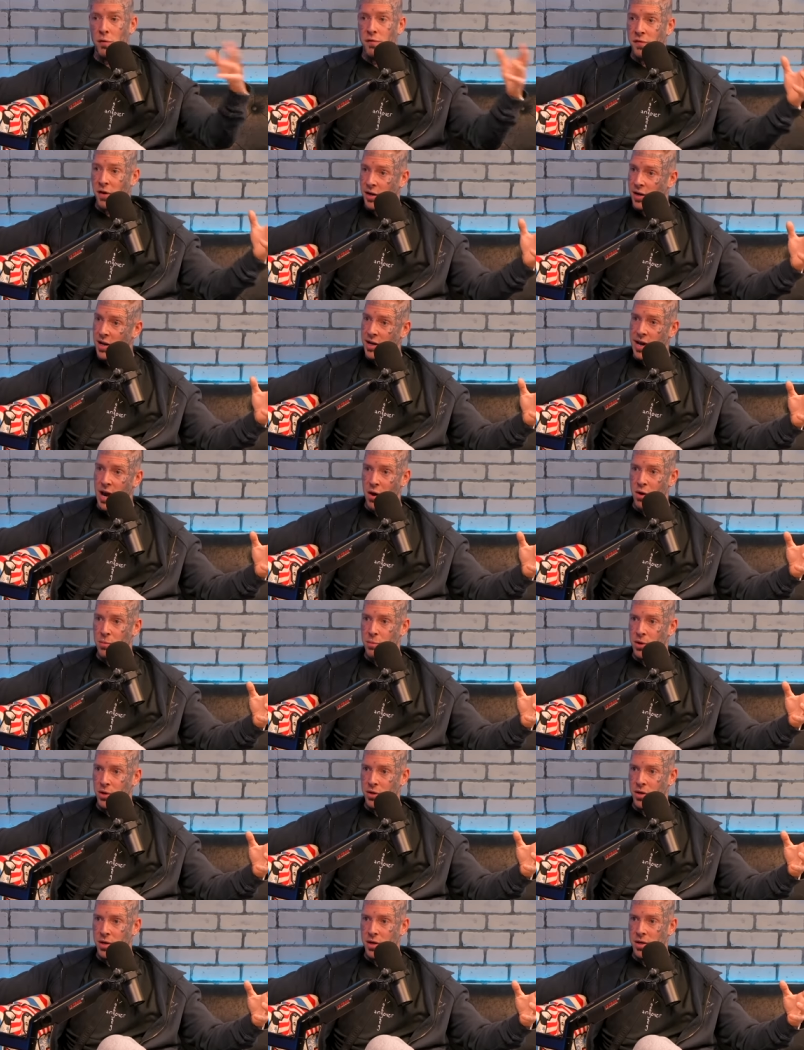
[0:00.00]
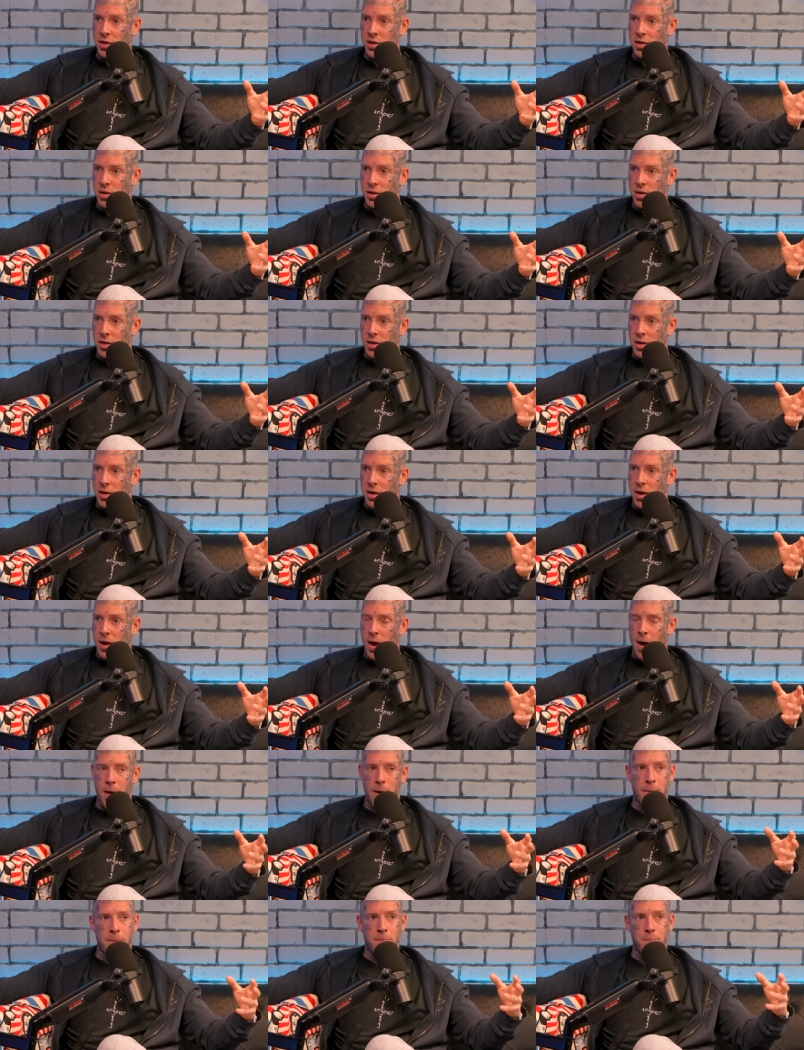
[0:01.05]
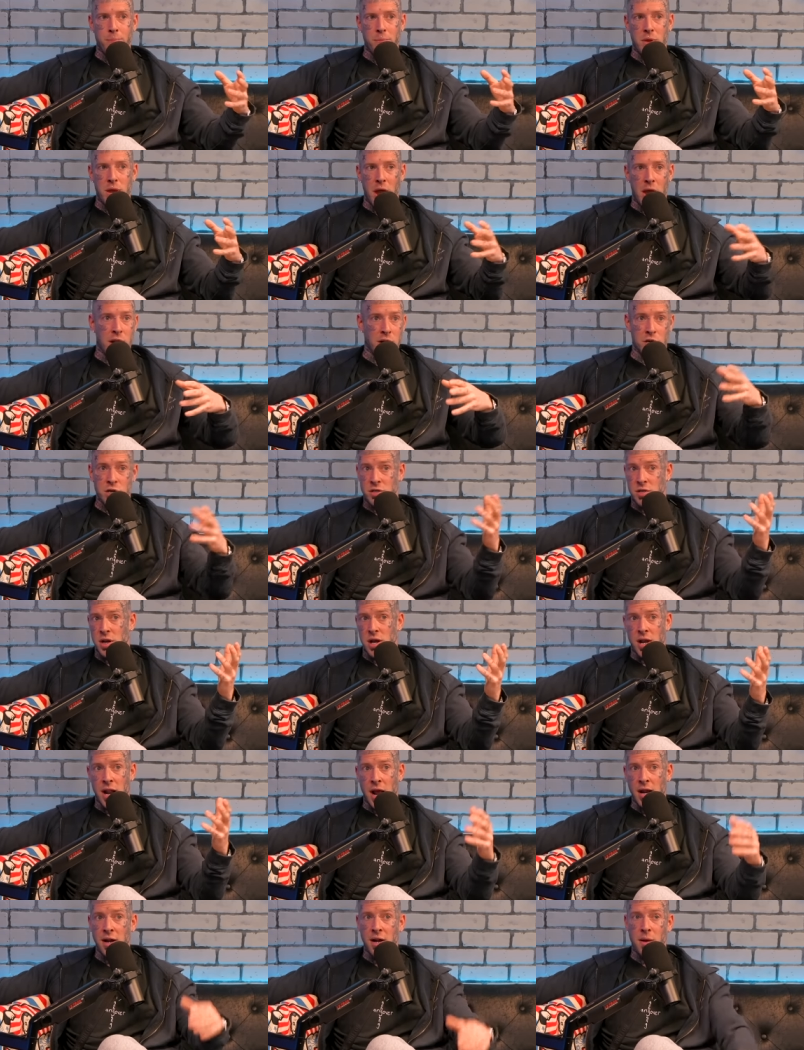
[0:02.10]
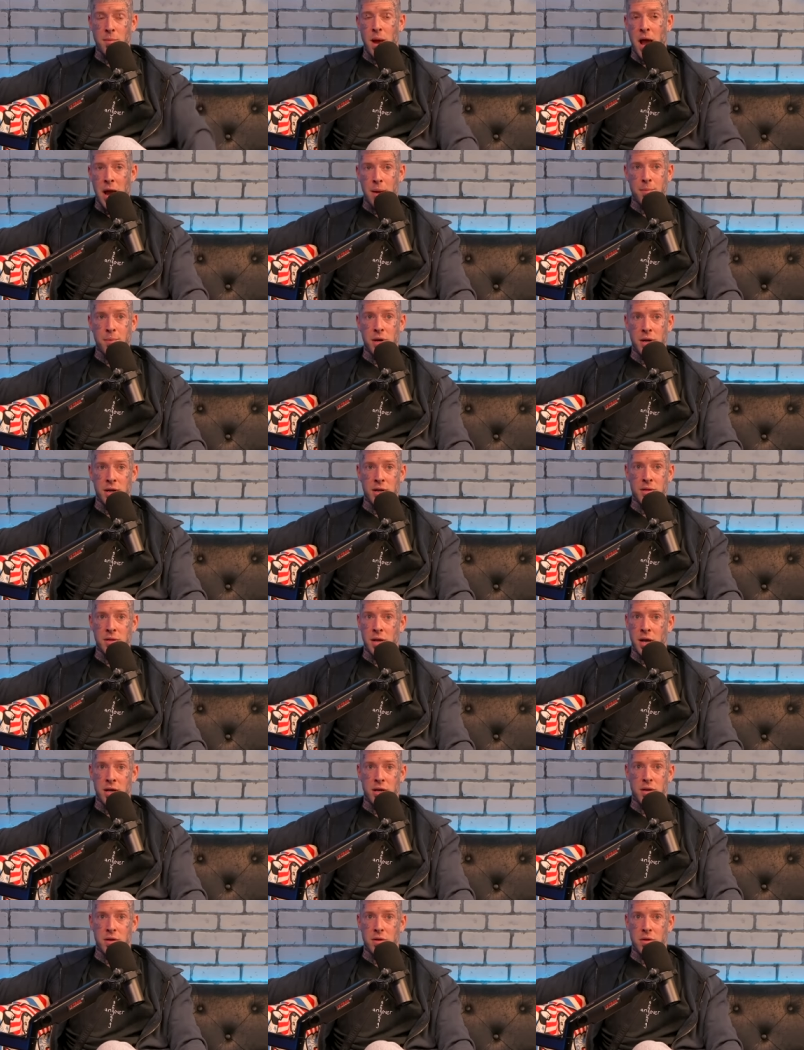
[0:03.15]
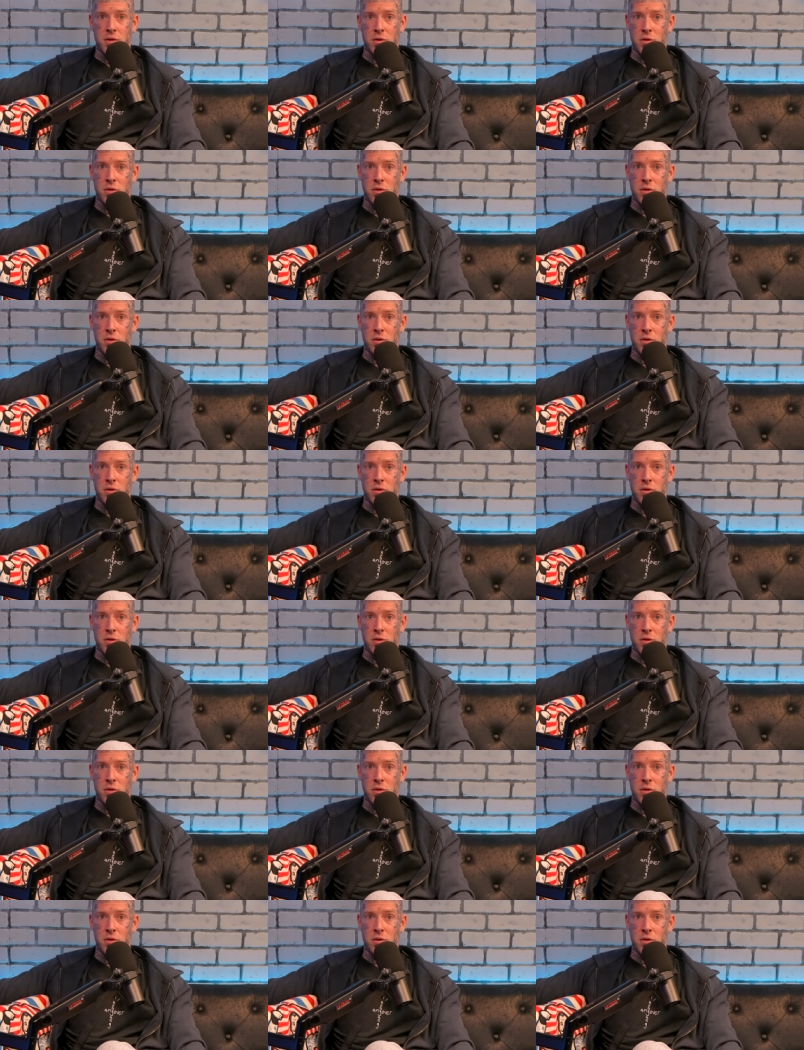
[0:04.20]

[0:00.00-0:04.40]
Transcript: fucking accountability. Um, and it just, it ended up happening. Like,